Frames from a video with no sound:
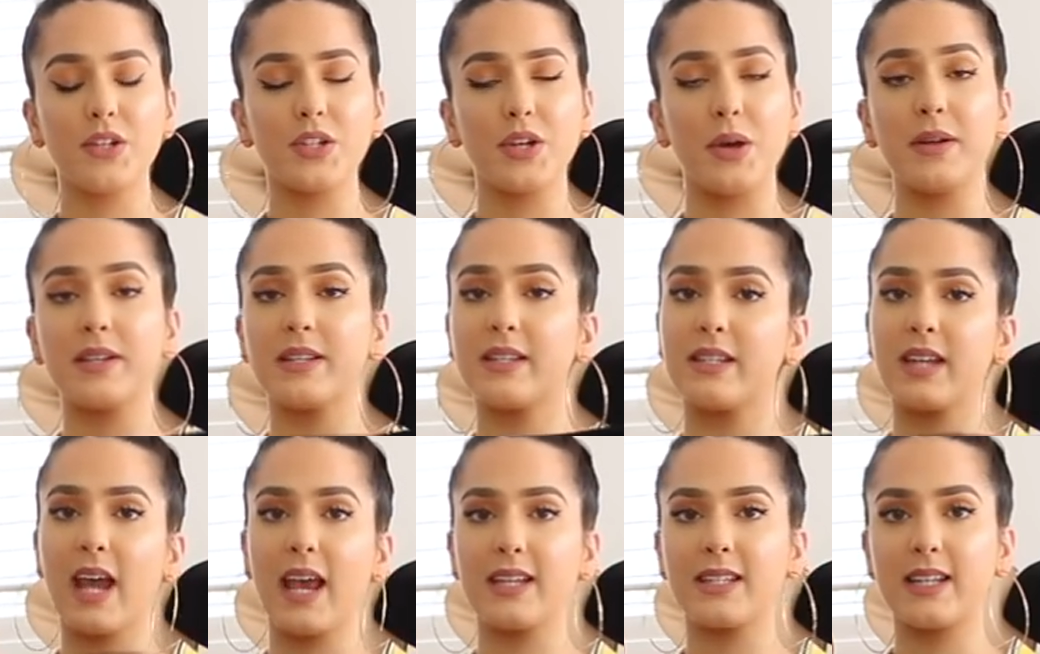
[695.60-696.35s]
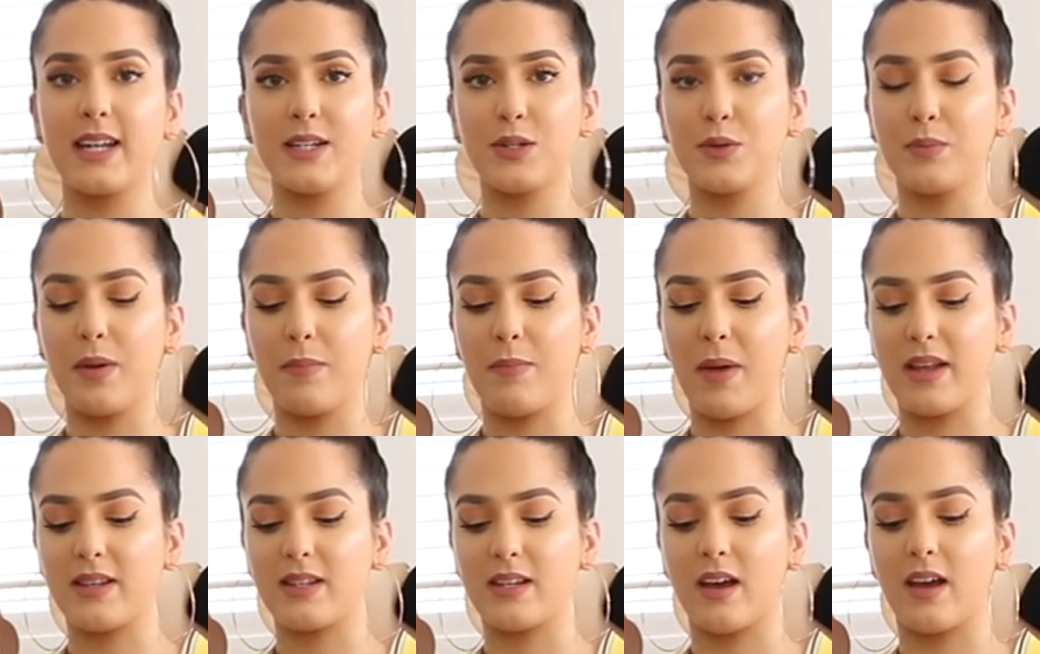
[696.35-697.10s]
so it stays a little bit
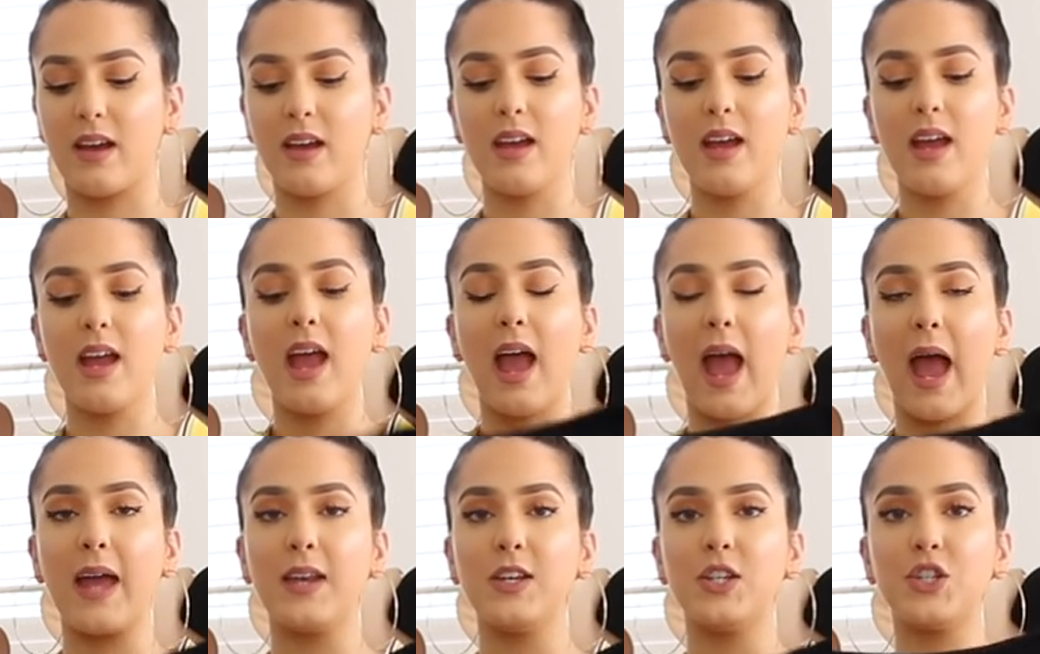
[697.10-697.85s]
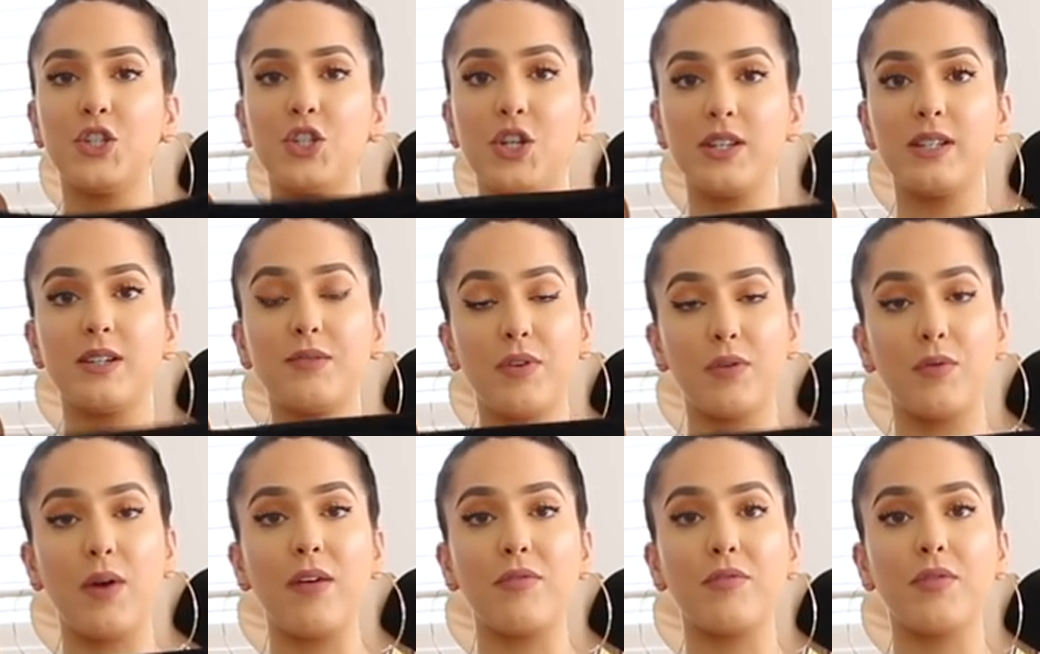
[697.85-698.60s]
better. And just
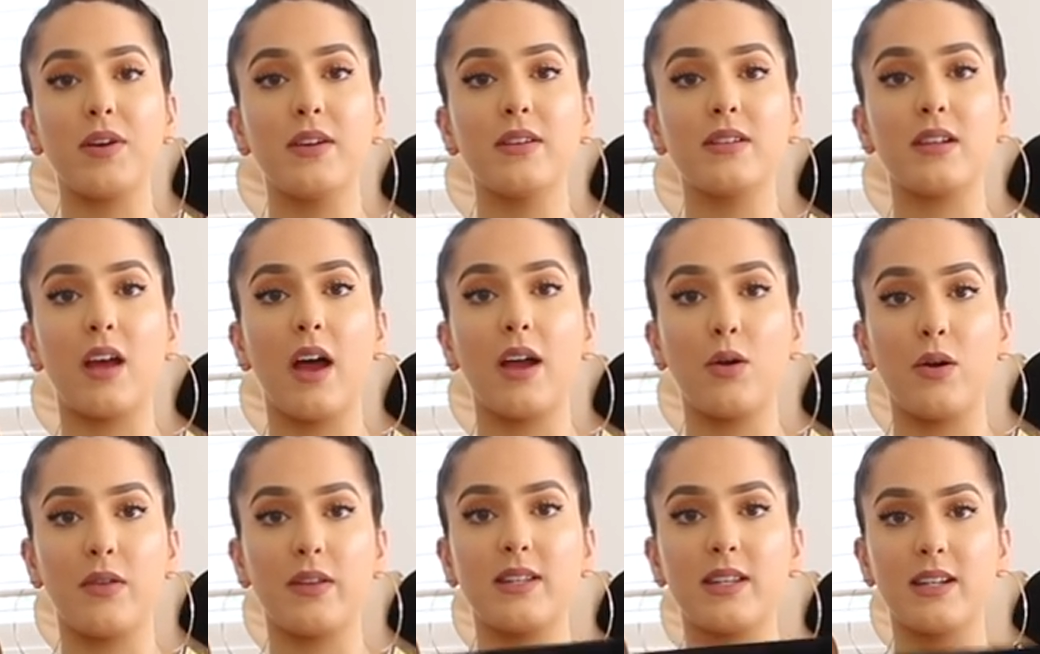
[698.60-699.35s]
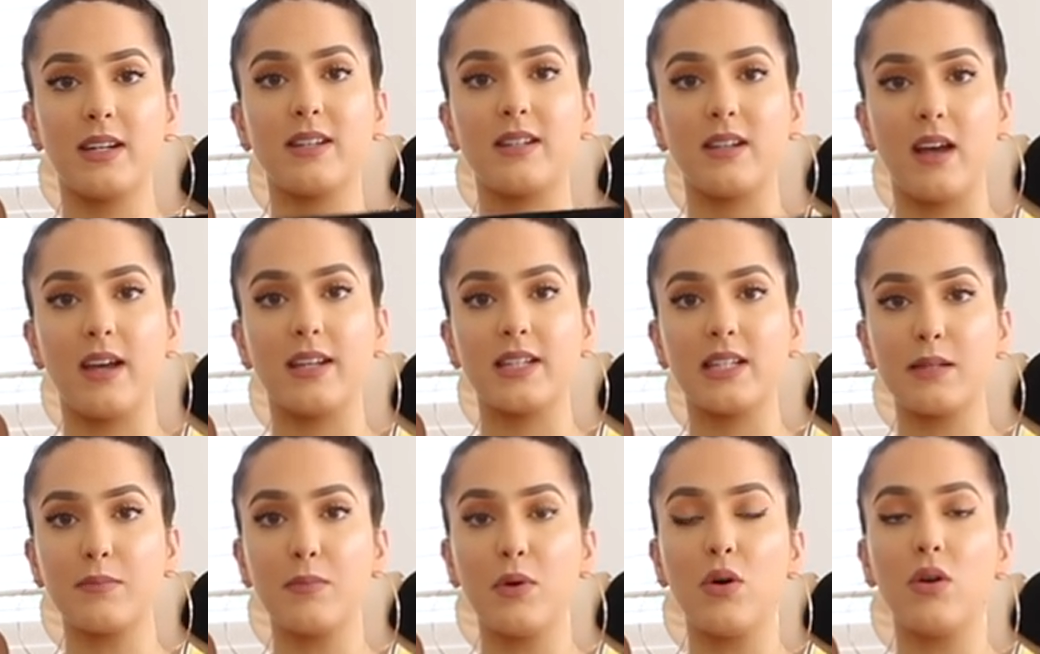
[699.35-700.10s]
for reference, I got this in a size
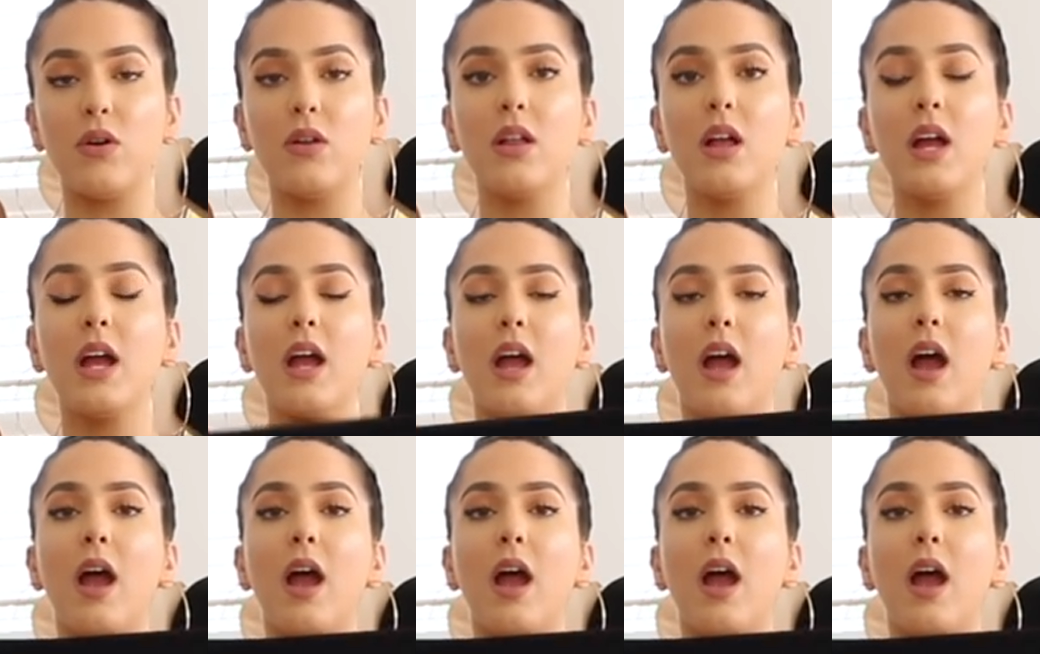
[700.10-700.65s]
small.